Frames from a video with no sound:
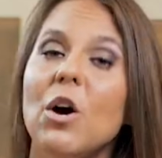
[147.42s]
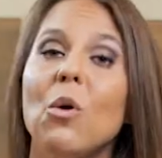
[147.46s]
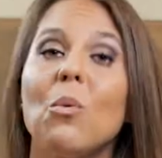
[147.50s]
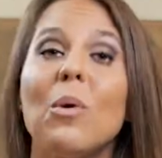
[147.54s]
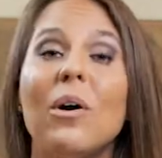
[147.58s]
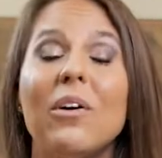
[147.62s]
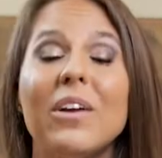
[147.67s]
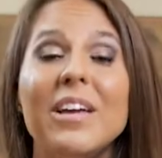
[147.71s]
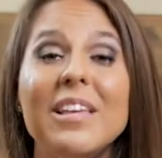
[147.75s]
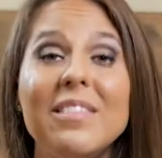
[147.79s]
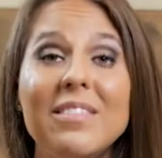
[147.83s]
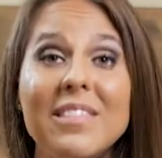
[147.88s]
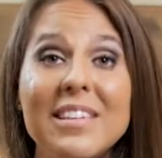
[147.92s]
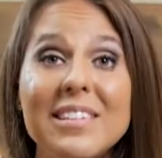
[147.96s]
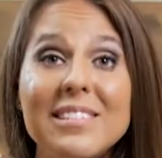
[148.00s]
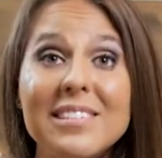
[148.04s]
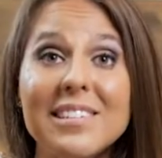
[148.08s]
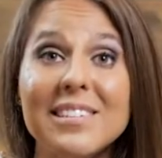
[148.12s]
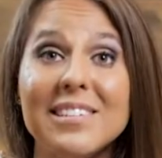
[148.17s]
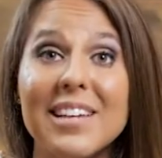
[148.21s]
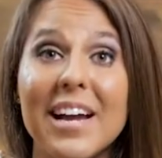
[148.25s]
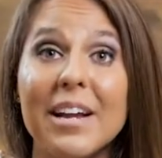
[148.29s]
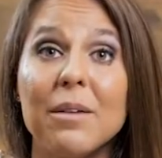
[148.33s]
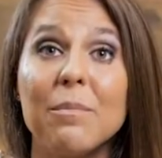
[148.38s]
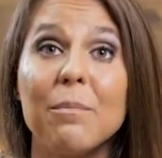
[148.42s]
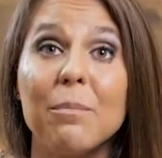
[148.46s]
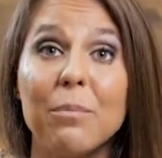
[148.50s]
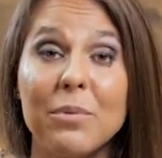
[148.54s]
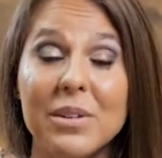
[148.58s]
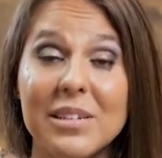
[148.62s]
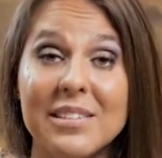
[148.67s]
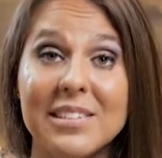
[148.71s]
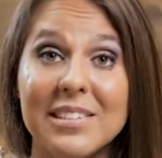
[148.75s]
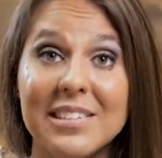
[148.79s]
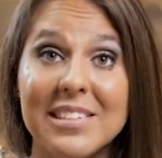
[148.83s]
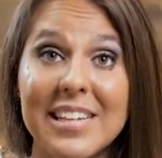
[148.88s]
Well, in this design
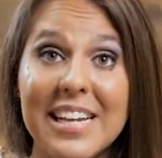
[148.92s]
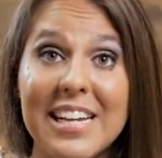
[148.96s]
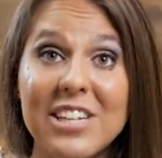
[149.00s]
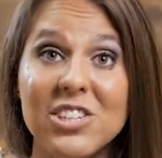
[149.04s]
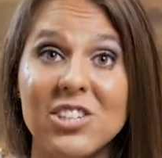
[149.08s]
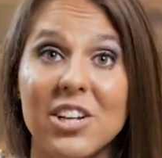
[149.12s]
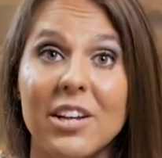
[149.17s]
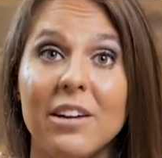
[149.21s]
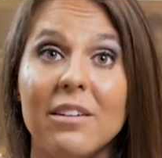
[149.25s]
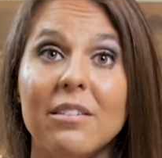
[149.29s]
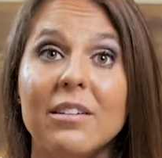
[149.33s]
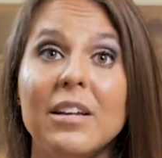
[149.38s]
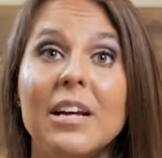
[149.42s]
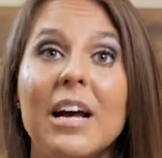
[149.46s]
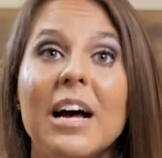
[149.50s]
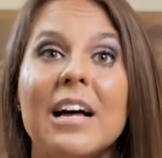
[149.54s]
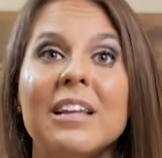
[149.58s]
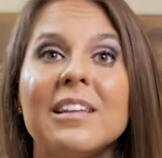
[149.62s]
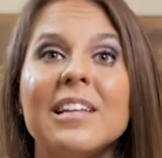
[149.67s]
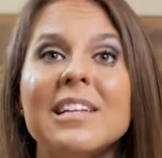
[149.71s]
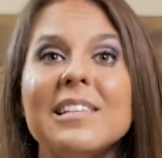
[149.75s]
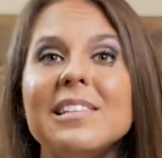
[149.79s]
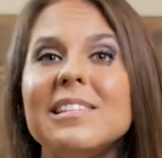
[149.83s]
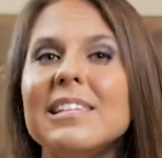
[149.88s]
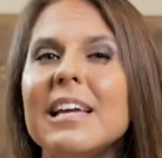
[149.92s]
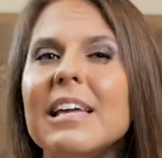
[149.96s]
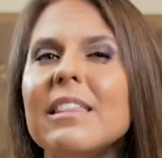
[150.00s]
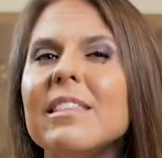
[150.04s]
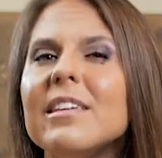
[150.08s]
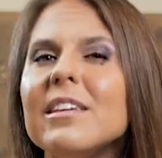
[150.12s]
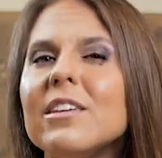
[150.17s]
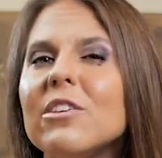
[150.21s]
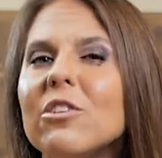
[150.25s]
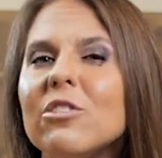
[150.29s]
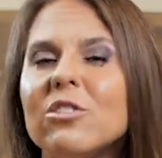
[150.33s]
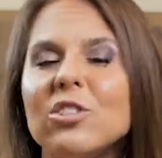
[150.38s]
presentation, let's say
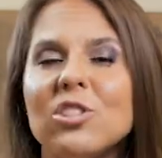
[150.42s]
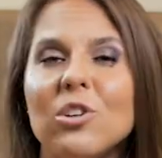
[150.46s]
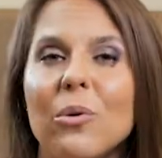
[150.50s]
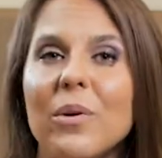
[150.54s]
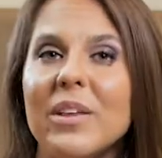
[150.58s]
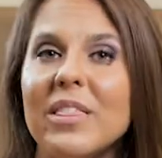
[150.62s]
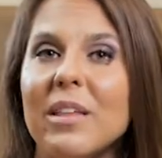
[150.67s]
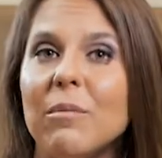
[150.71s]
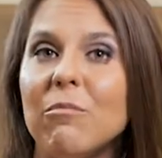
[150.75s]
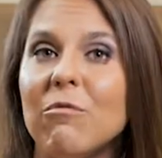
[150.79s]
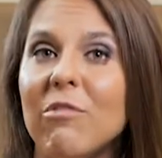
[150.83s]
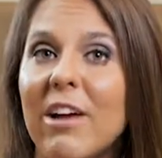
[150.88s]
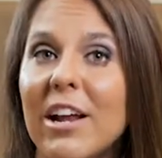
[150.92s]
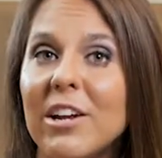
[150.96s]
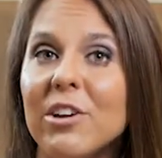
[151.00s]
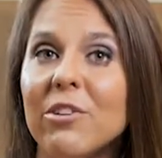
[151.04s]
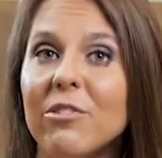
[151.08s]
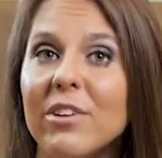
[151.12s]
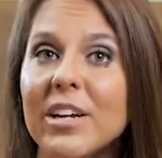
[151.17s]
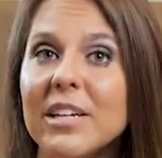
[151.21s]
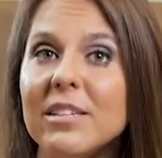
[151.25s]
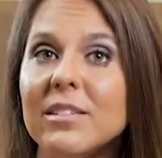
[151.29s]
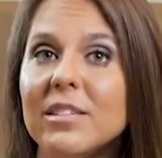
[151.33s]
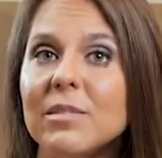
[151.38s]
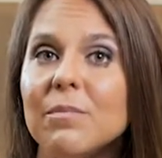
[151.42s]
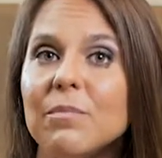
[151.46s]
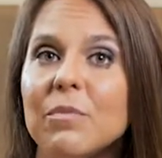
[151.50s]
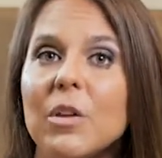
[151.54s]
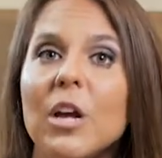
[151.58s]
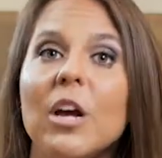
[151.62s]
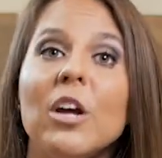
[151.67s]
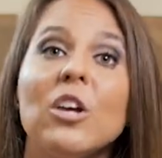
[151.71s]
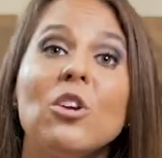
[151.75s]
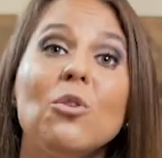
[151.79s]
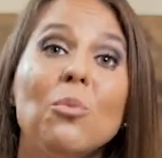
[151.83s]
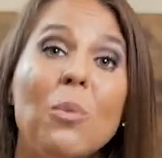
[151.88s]
that you're showing them renderings.
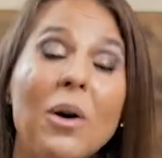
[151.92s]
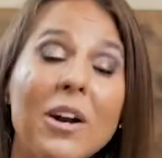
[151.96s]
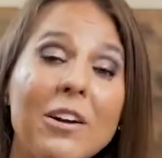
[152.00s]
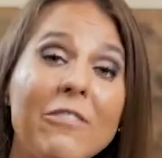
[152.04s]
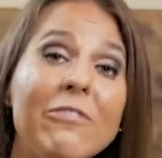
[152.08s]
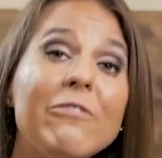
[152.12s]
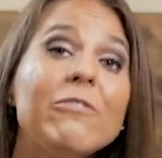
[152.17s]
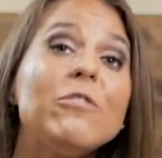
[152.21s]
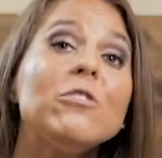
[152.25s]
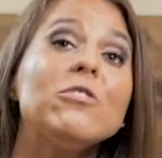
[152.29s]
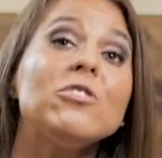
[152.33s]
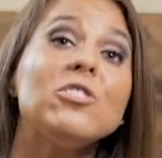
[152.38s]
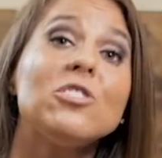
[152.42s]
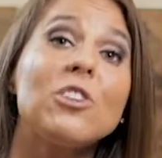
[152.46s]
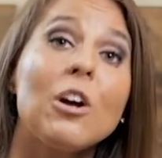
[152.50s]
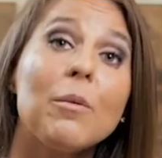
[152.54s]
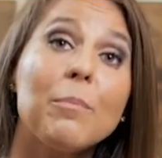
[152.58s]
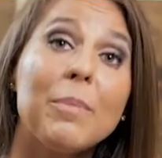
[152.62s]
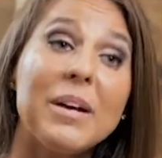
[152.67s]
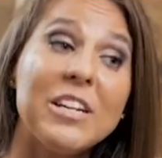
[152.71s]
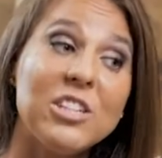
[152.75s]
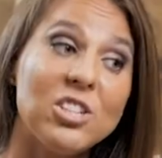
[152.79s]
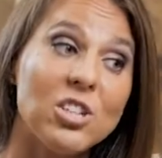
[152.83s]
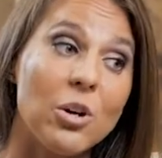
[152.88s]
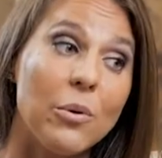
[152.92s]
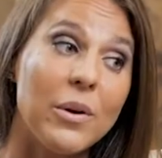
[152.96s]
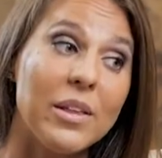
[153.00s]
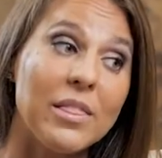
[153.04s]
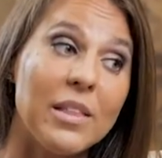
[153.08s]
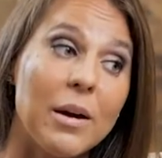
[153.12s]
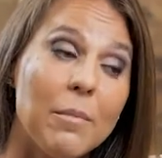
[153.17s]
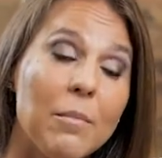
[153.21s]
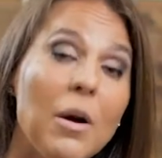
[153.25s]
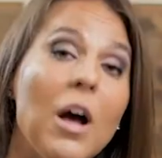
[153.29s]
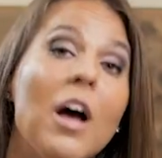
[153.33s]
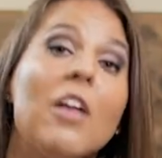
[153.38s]
You want to first start by showing
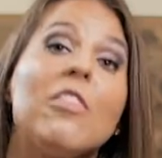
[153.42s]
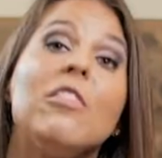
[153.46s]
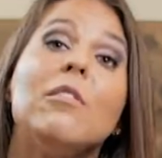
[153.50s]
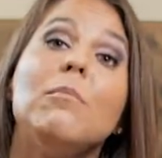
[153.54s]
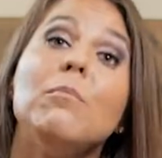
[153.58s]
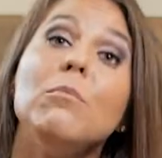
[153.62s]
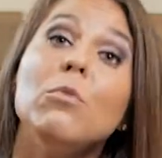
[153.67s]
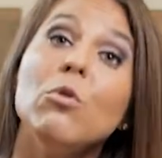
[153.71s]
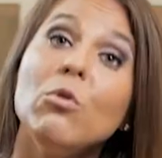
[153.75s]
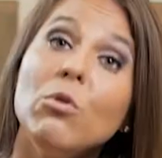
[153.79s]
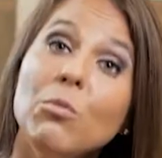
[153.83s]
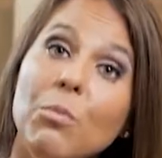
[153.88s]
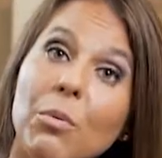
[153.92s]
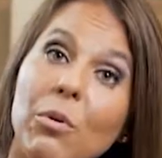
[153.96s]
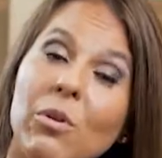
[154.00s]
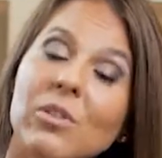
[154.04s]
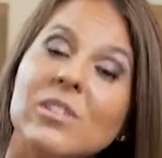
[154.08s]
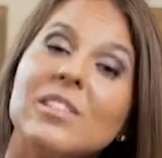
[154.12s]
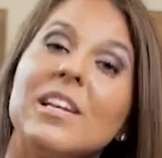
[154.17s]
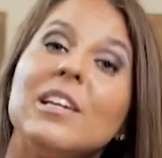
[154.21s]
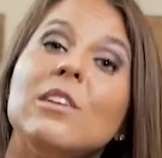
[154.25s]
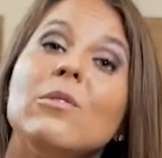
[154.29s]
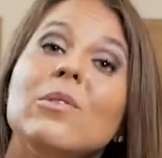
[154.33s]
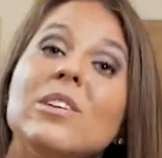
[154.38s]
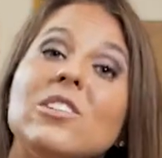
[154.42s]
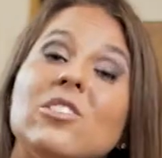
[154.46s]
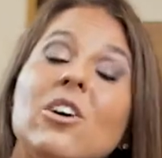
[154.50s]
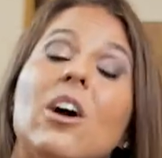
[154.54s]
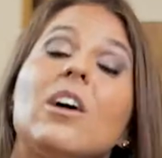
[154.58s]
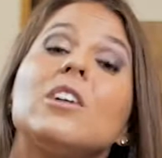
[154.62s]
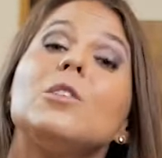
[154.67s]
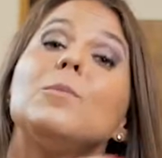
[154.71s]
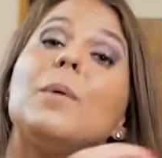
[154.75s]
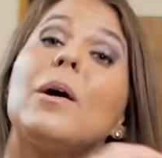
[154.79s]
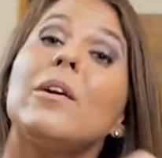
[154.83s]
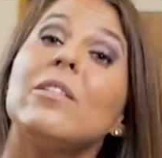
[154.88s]
them the mood boards that you had
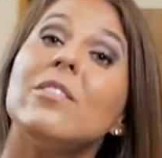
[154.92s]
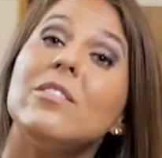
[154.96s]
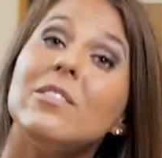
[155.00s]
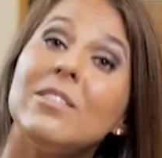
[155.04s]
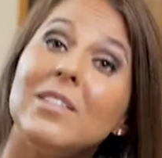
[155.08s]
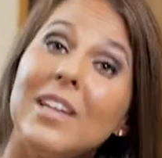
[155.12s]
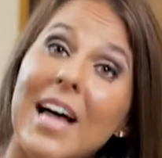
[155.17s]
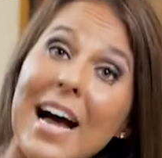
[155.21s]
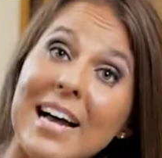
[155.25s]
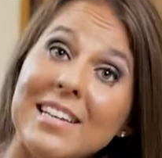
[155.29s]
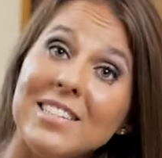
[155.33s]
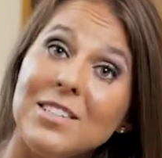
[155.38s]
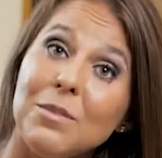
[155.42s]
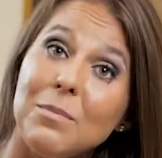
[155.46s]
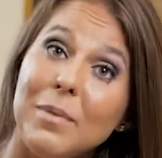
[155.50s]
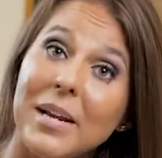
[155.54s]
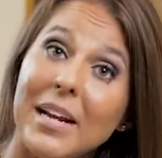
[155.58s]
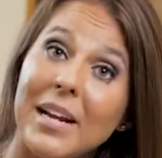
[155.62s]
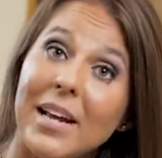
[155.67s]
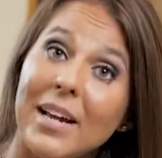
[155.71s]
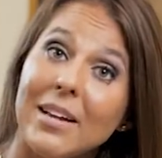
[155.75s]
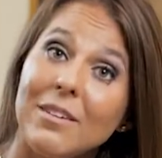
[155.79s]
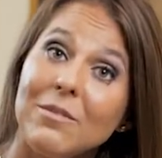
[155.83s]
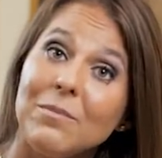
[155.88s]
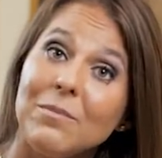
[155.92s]
talked about in the last meeting.